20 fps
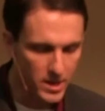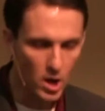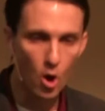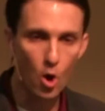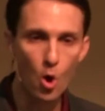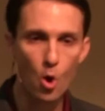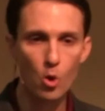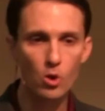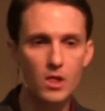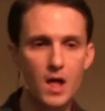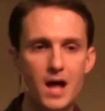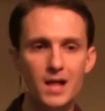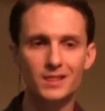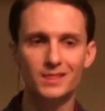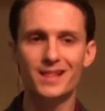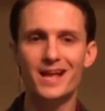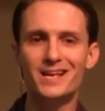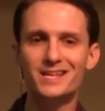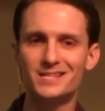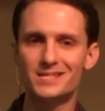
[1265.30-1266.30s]
we'll be a whole
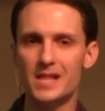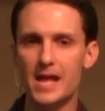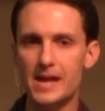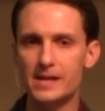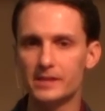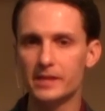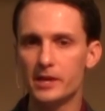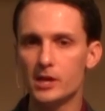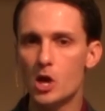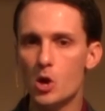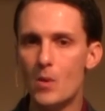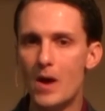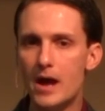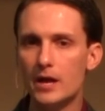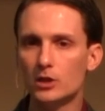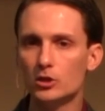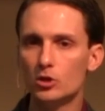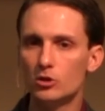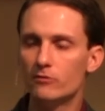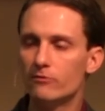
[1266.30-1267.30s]
lot less likely to go
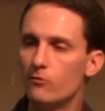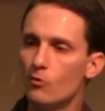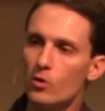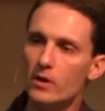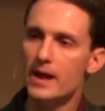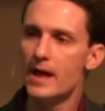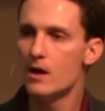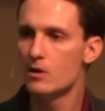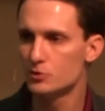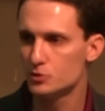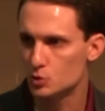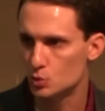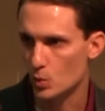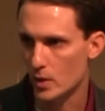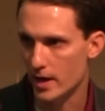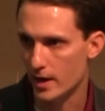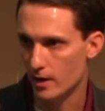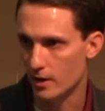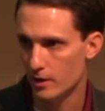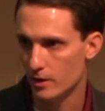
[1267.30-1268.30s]
out and look for it
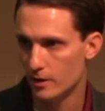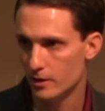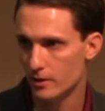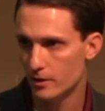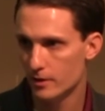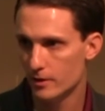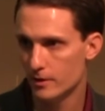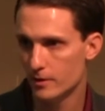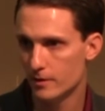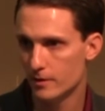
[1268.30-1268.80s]
elsewhere.